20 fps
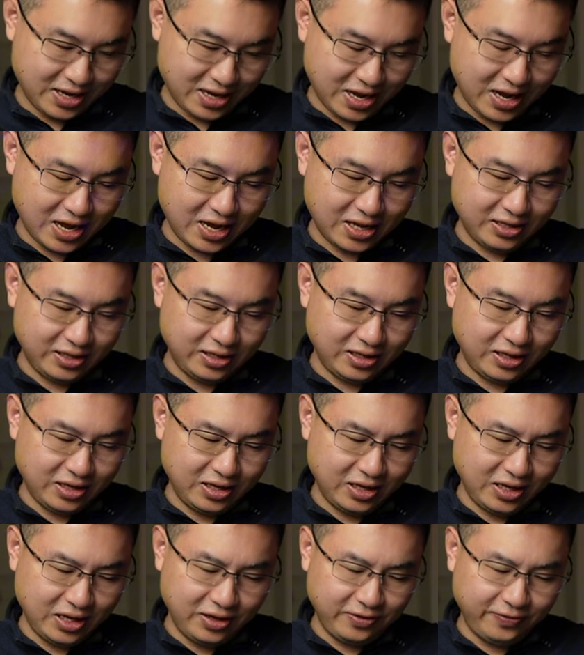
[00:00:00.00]
And
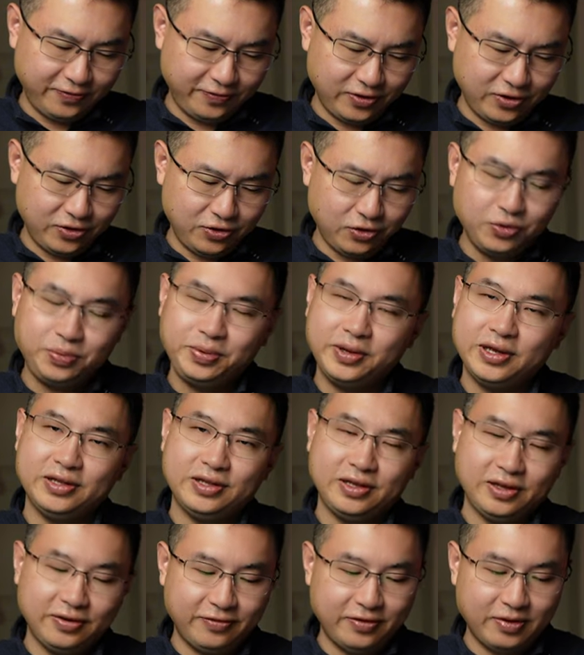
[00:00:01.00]
if
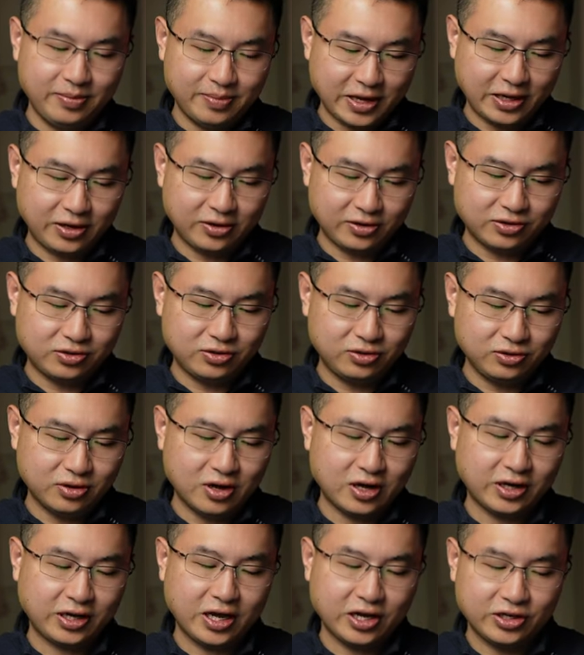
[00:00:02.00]
European EV makers do
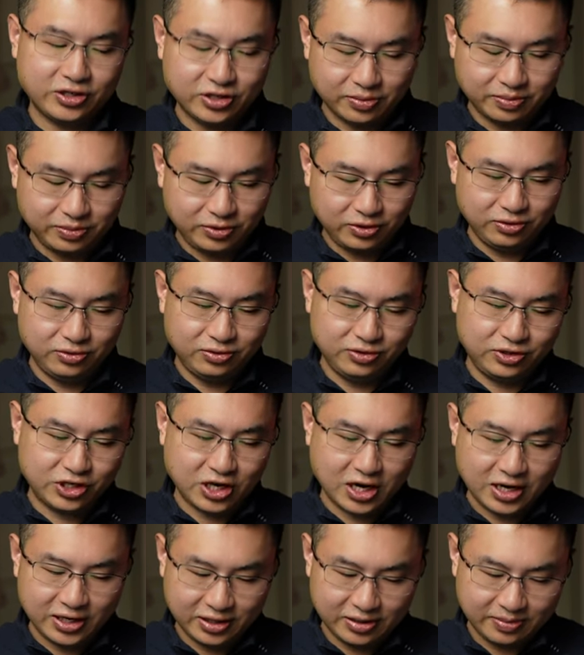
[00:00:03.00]
not catch up to
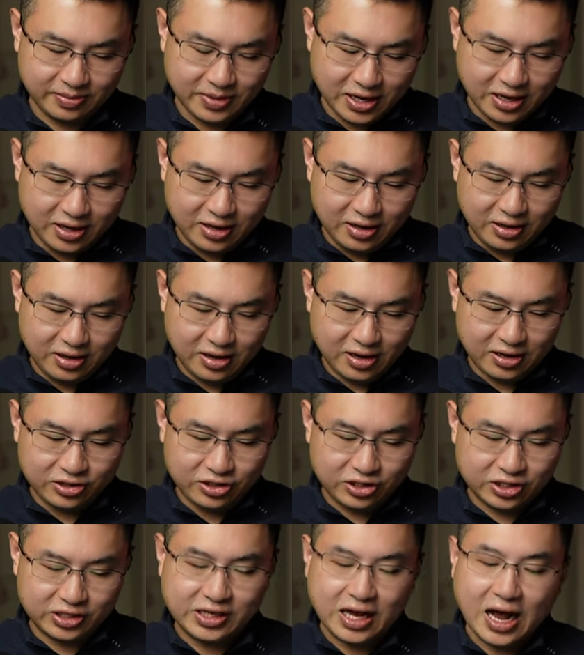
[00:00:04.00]
China
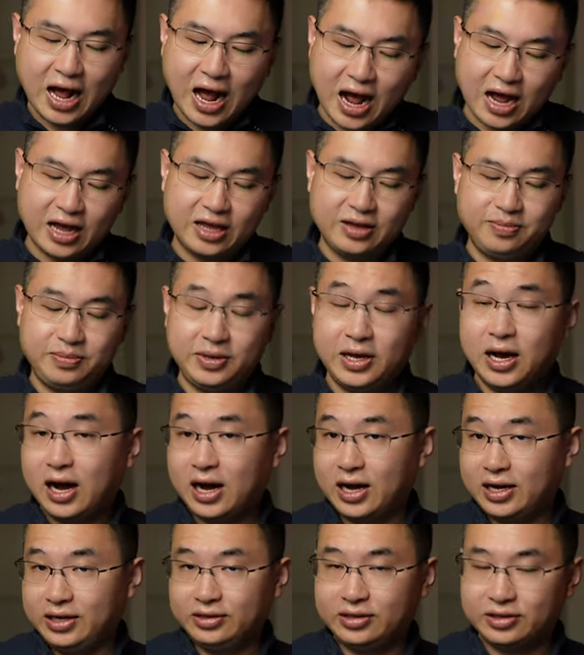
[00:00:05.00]
and just hide
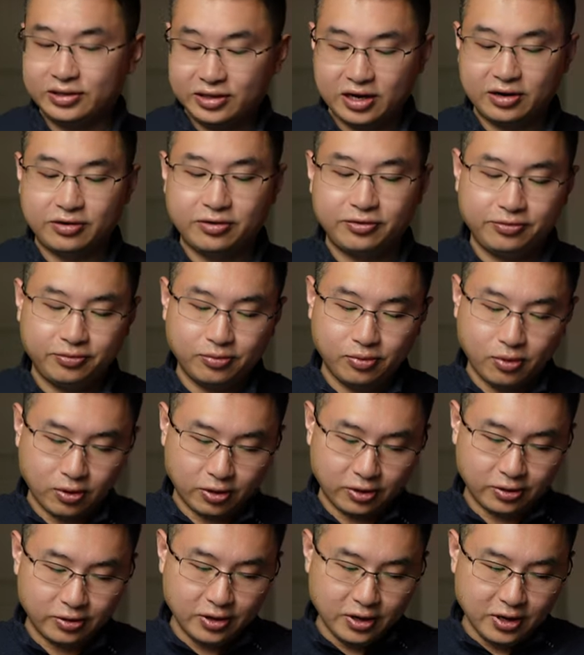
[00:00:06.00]
behind the tariff
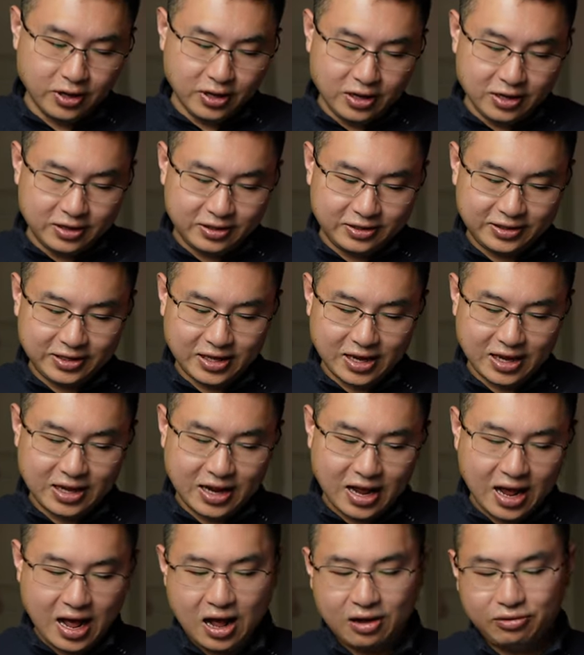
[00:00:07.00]
war,
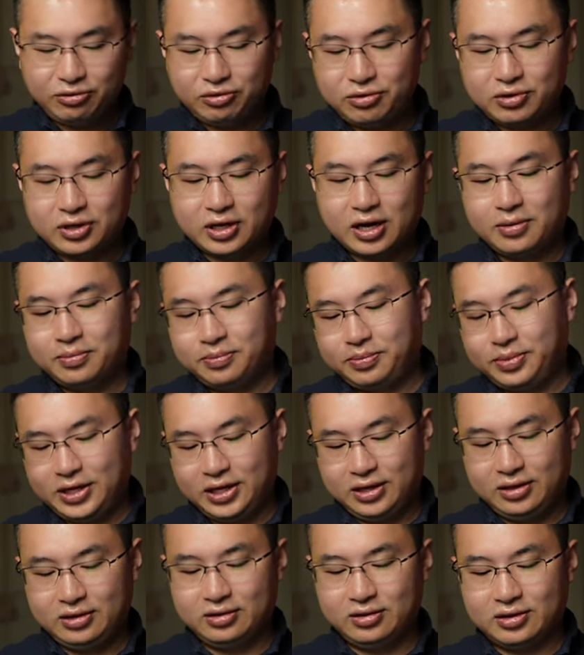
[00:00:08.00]
then how do you
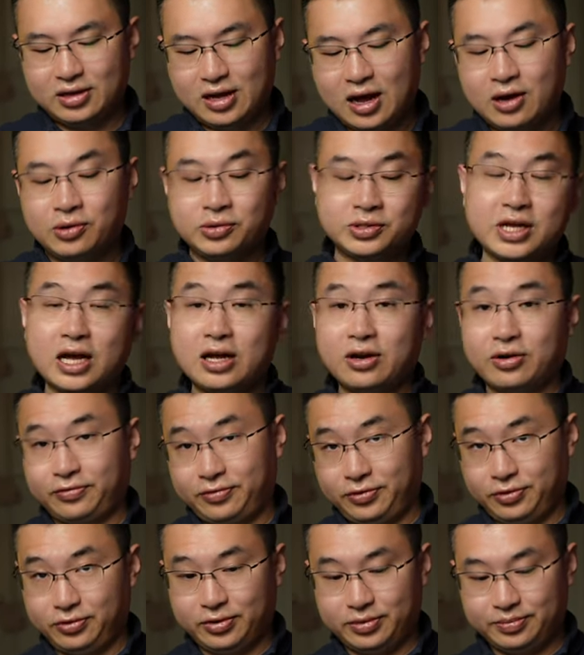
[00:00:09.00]
compete outside
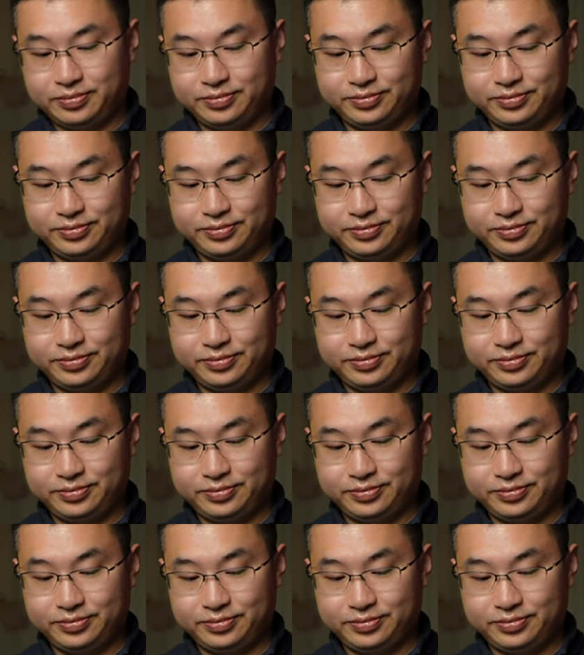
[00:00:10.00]
of Europe?